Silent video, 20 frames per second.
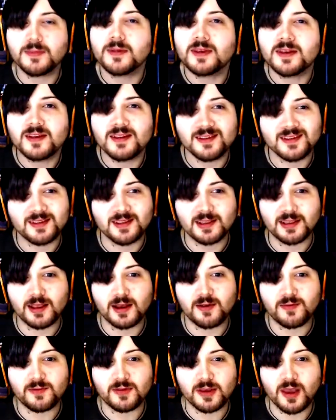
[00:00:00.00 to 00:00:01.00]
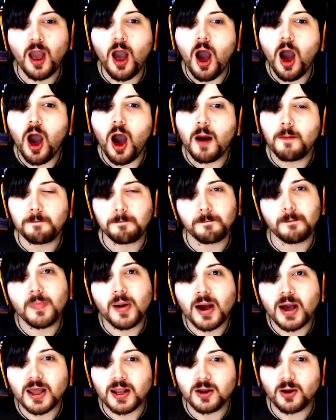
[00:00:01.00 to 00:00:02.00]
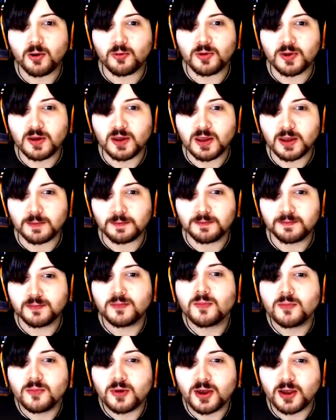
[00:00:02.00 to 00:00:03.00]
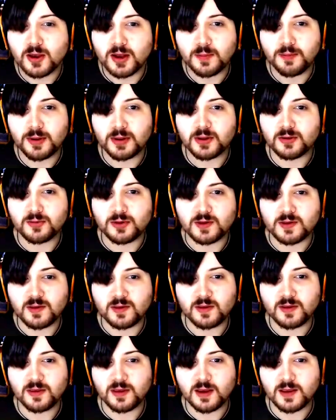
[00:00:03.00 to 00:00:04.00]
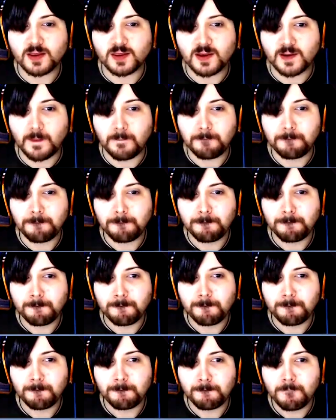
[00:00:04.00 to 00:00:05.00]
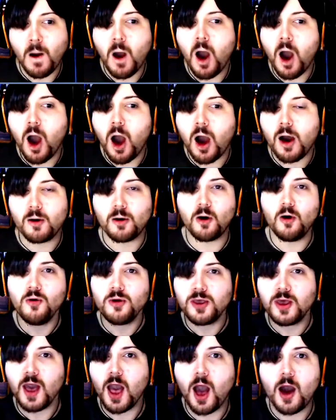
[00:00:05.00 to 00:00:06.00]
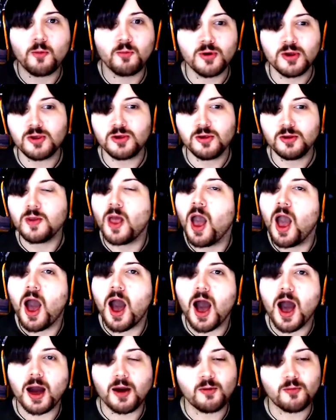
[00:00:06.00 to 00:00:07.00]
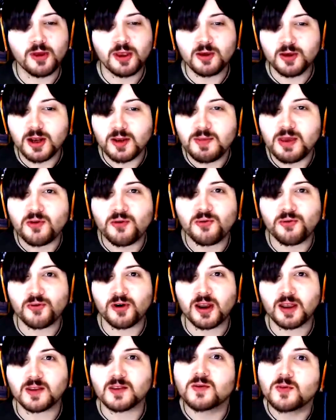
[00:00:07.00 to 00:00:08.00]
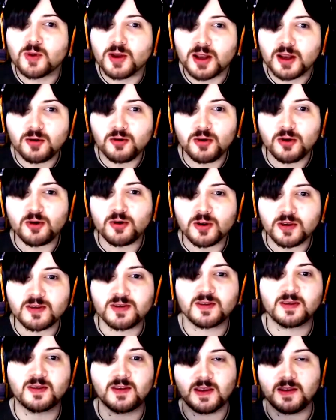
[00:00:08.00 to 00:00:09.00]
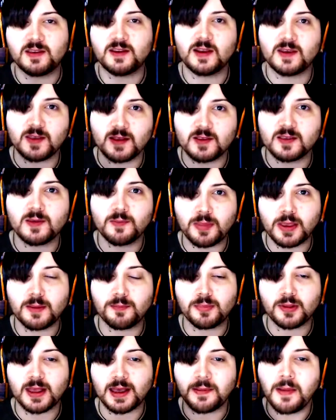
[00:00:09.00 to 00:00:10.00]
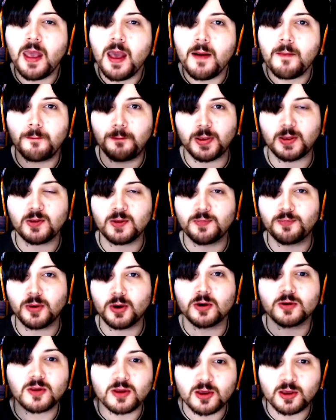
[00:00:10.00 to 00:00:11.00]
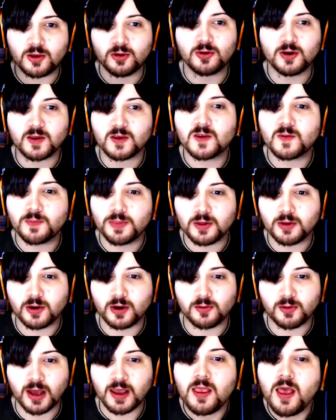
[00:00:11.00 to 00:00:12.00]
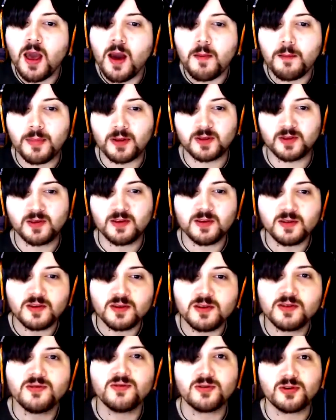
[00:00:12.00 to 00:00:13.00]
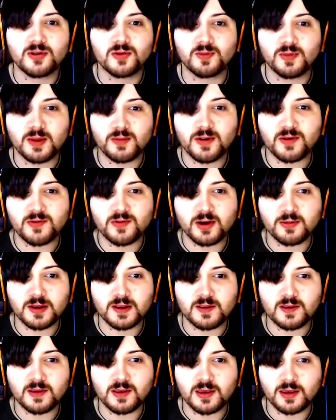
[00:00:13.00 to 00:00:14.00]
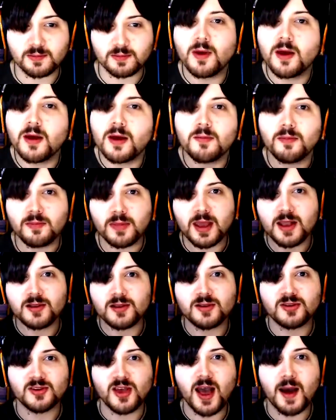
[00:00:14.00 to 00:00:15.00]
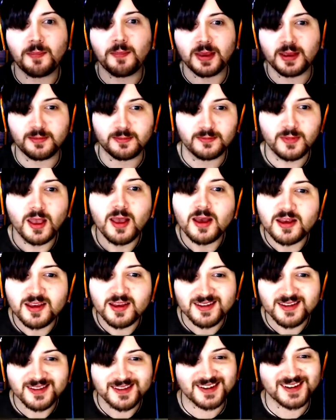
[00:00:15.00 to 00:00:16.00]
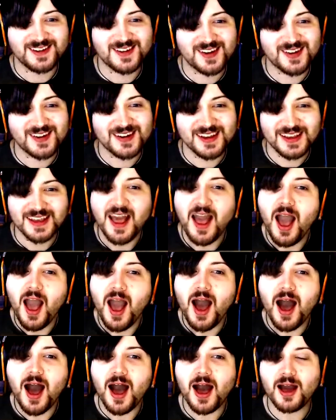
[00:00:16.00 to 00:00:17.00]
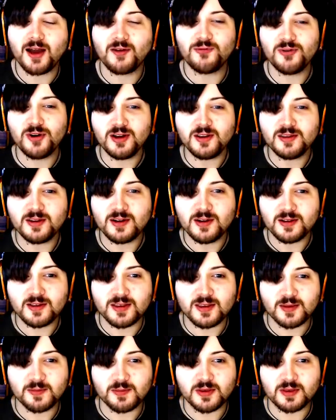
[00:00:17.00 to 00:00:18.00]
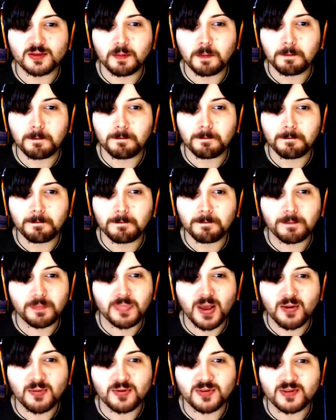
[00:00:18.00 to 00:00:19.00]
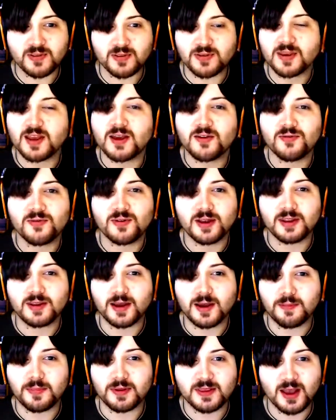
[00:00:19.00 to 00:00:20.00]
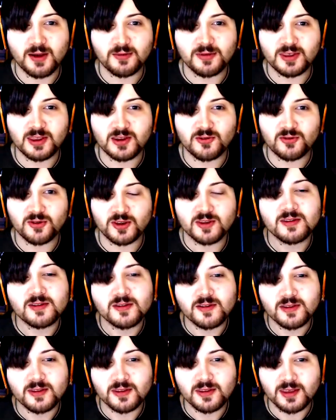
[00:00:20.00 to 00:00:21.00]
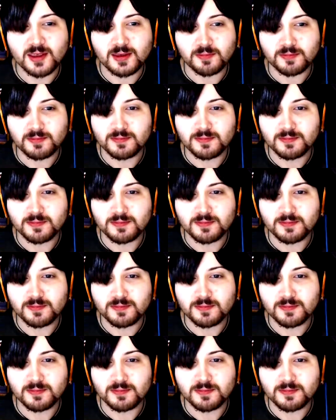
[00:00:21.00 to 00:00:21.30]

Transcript: It's lovely. I know what we need. We gotta build it around this side, though. Oh, yeah, we should... We gotta make friends. We're gonna go across the sea today. That's the big plan. Build boat, go and explore, right? But this is the first member of our wee team. Meet Sappy. He's our tree. I found out some... That wasn't the thing I found out, but that was interesting. Not the same.